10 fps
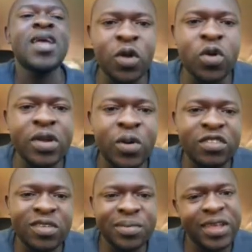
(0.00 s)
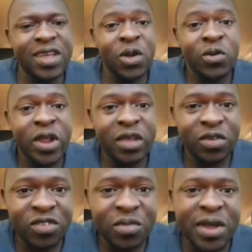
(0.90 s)
The second concept that I
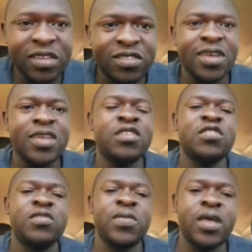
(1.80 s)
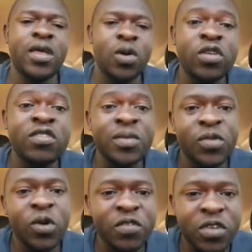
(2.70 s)
would like you to master is the
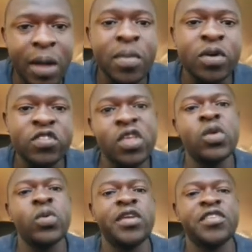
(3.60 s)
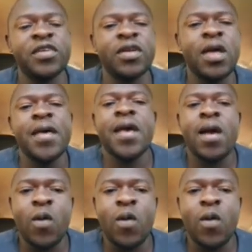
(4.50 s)
concept of double circulation.